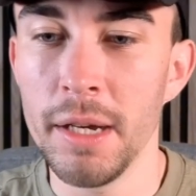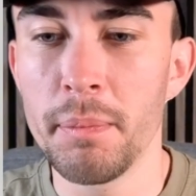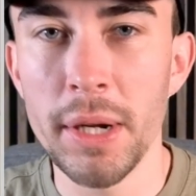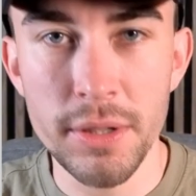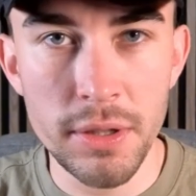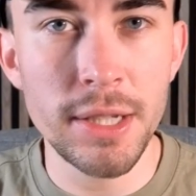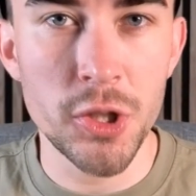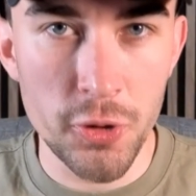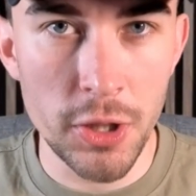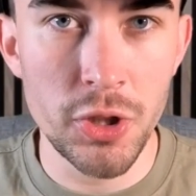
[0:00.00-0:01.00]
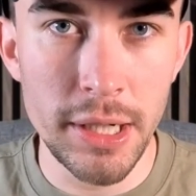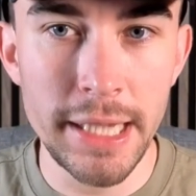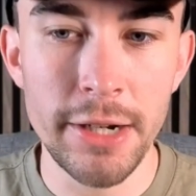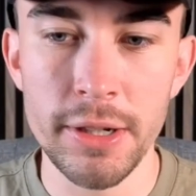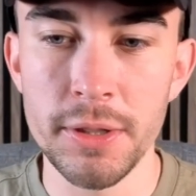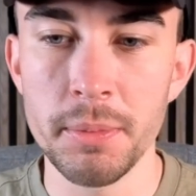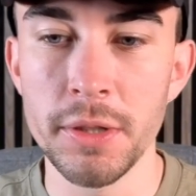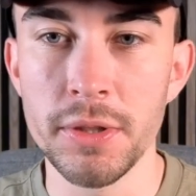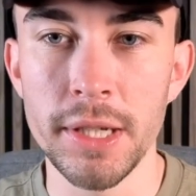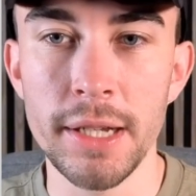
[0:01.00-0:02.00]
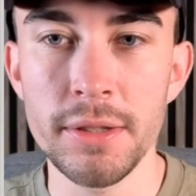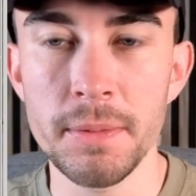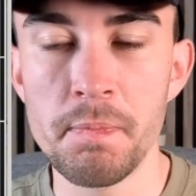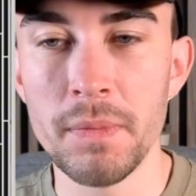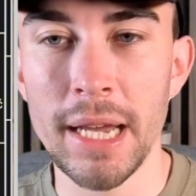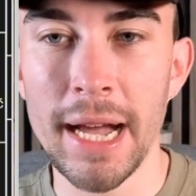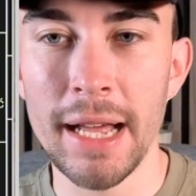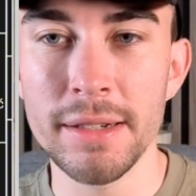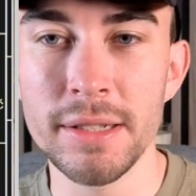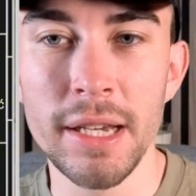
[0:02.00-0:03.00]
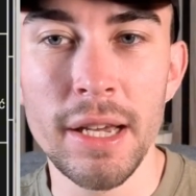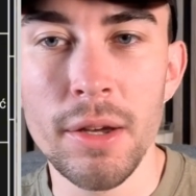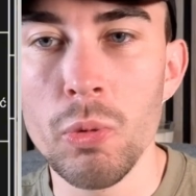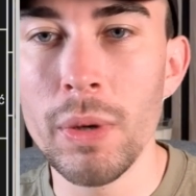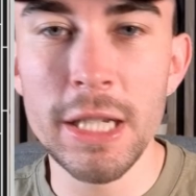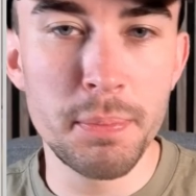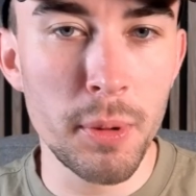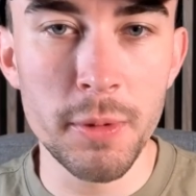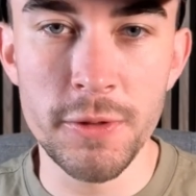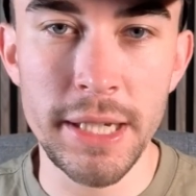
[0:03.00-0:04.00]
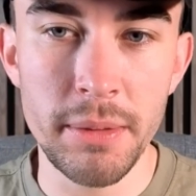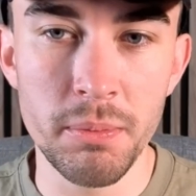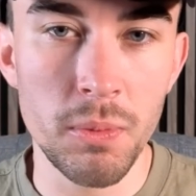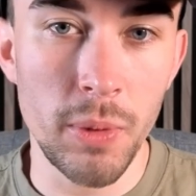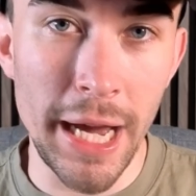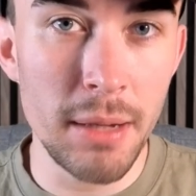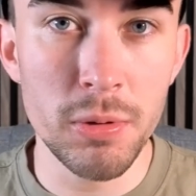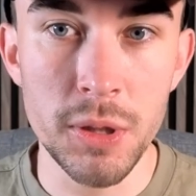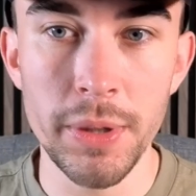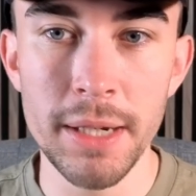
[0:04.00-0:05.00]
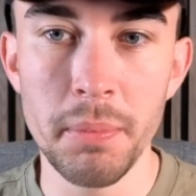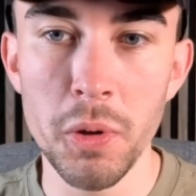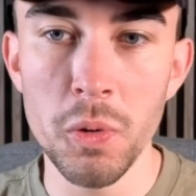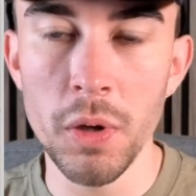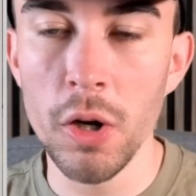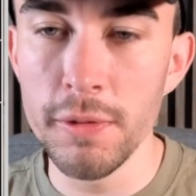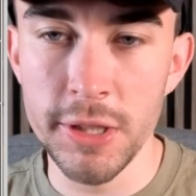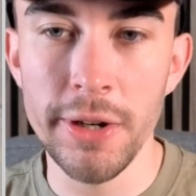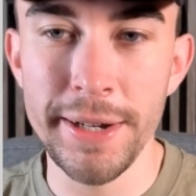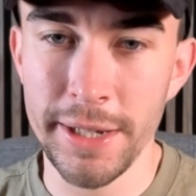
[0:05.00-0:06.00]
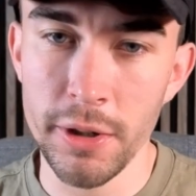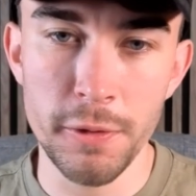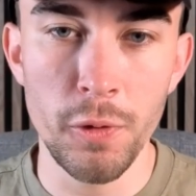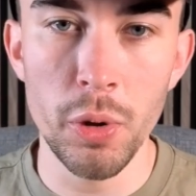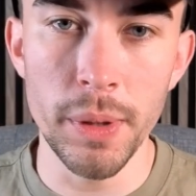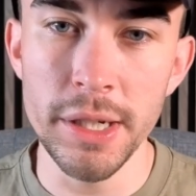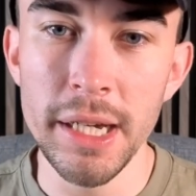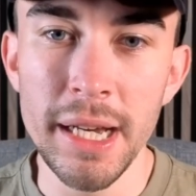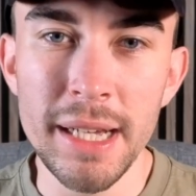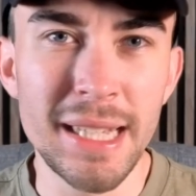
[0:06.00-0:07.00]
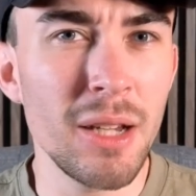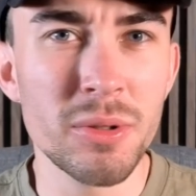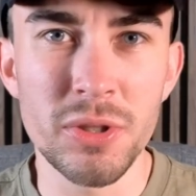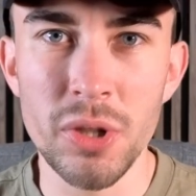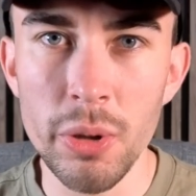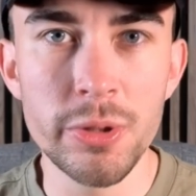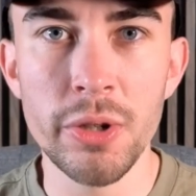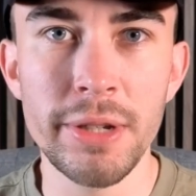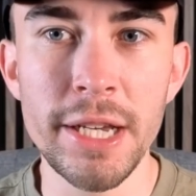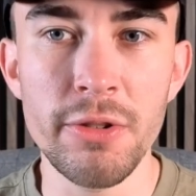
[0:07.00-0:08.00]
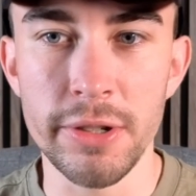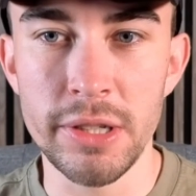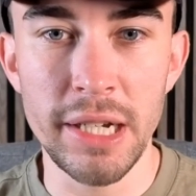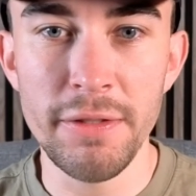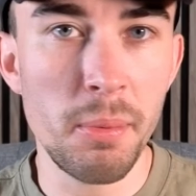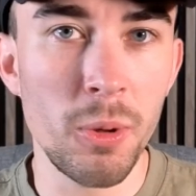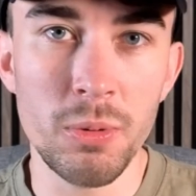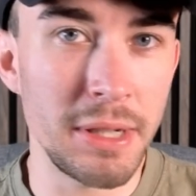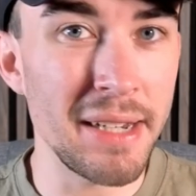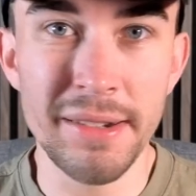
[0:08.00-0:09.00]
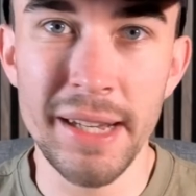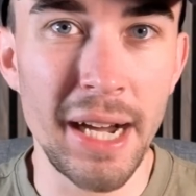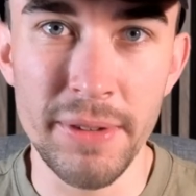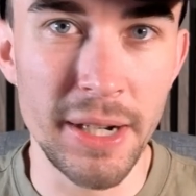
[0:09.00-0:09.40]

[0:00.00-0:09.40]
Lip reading: But I do think structurally there are some concerns, and when this Bournemouth team were able to win the ball, overturn it and go forward, they looked so dangerous, and Liverpool didn't have an